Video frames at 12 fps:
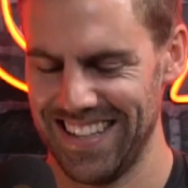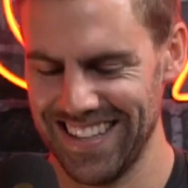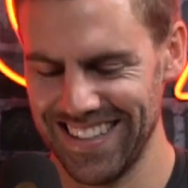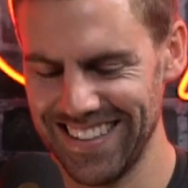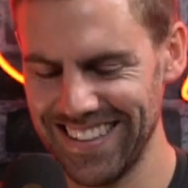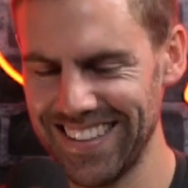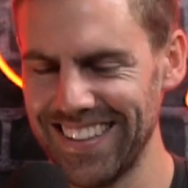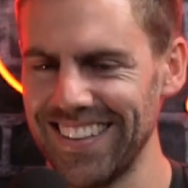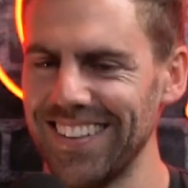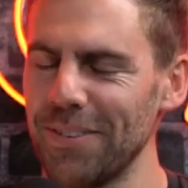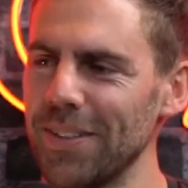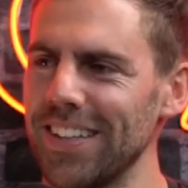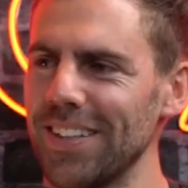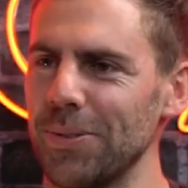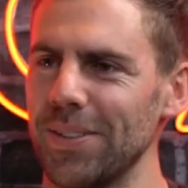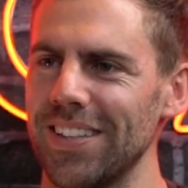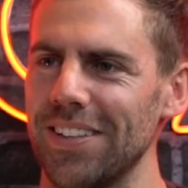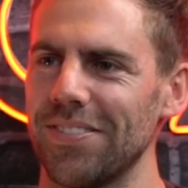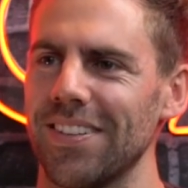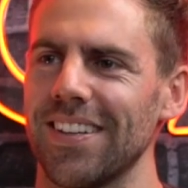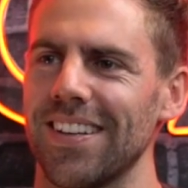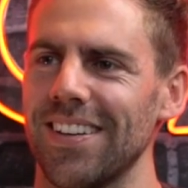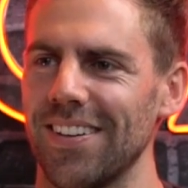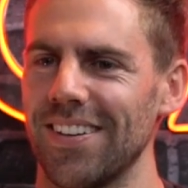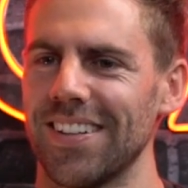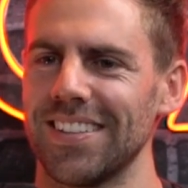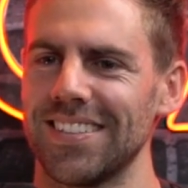Yeah. We definitely get along.